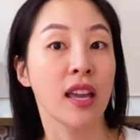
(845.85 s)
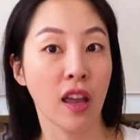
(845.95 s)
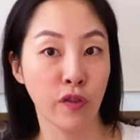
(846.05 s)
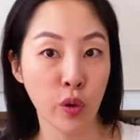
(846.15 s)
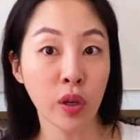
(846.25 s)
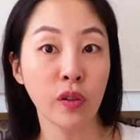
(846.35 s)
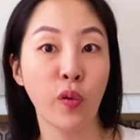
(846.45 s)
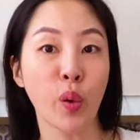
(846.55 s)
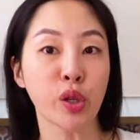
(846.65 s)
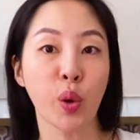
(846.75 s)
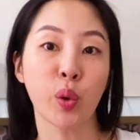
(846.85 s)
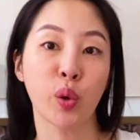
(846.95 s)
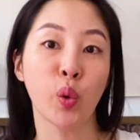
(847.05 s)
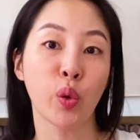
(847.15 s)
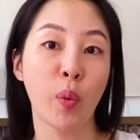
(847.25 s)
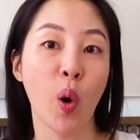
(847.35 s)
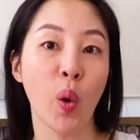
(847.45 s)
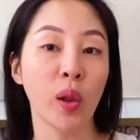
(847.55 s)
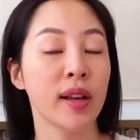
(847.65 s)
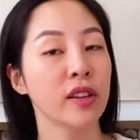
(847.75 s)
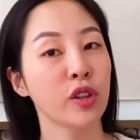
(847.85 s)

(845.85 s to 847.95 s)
If you can afford to go to the North Pole,